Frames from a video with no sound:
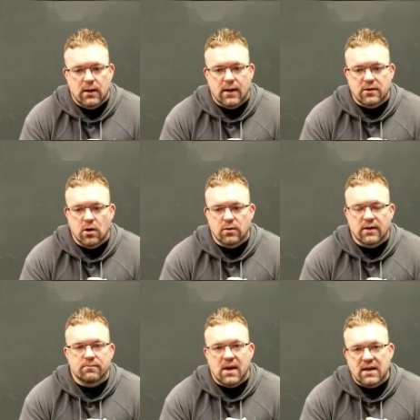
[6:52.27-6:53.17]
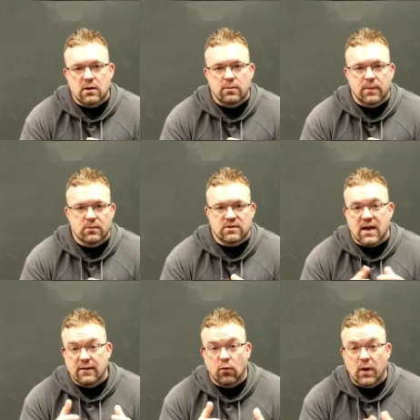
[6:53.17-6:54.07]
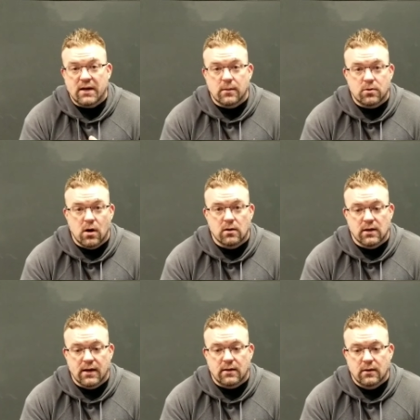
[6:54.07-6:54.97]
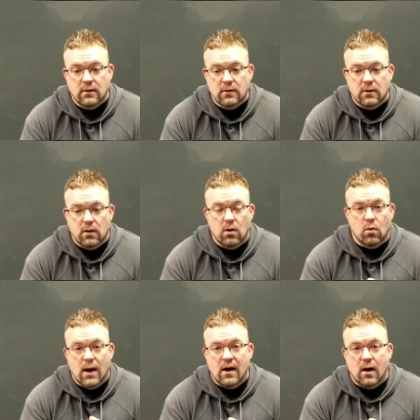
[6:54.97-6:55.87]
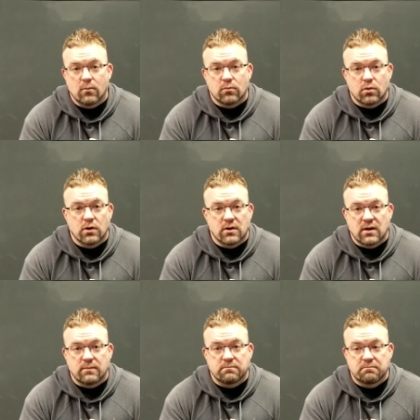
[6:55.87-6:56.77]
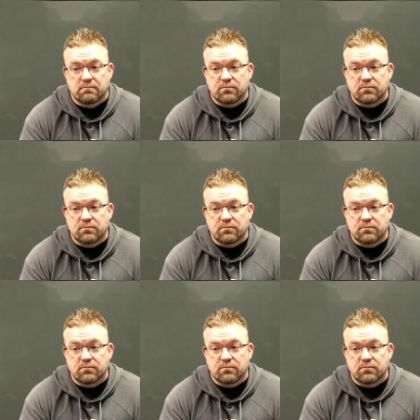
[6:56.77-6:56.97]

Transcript: And I know that many, it was kind of a wake up call, like, oh wow, I'm really